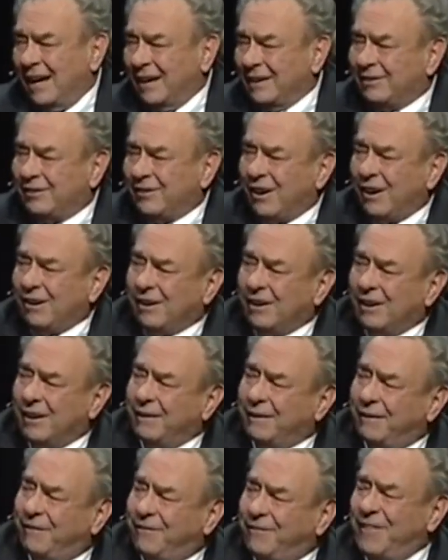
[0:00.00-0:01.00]
and
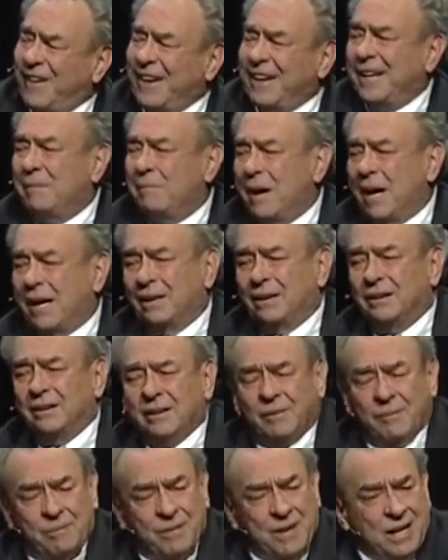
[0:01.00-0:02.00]
certainly
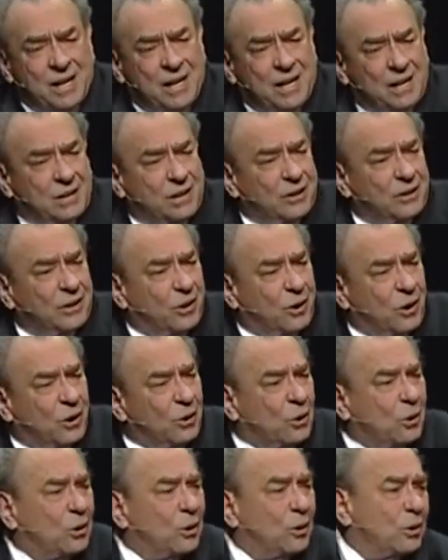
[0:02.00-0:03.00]
fundamental to the
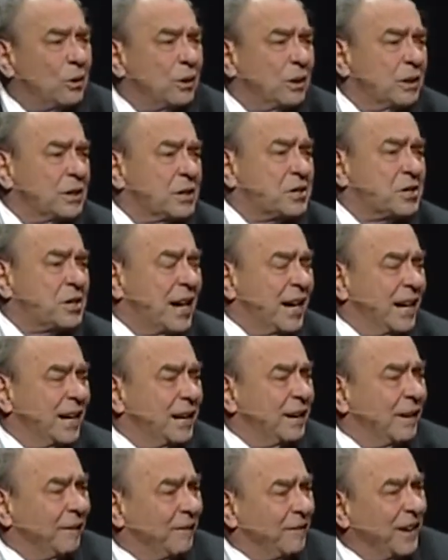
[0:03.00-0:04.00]
whole
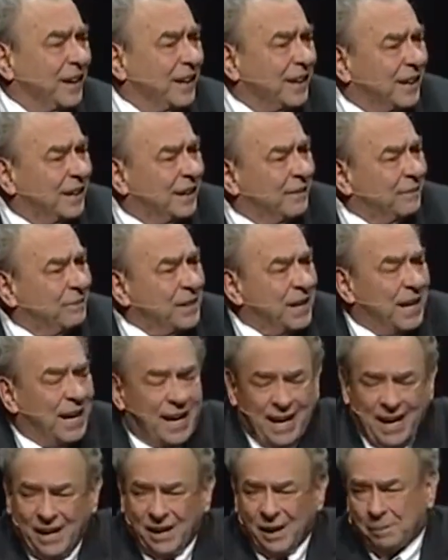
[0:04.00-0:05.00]
scientific
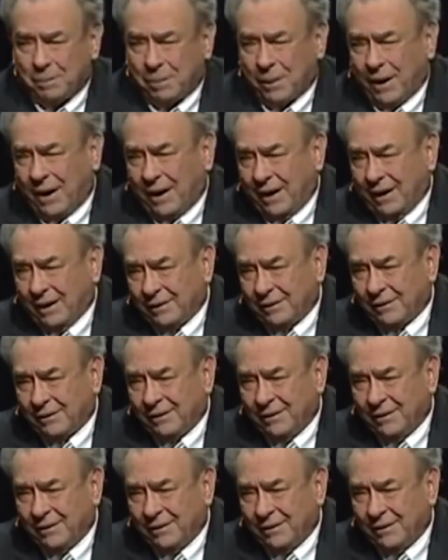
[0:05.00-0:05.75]
enterprise.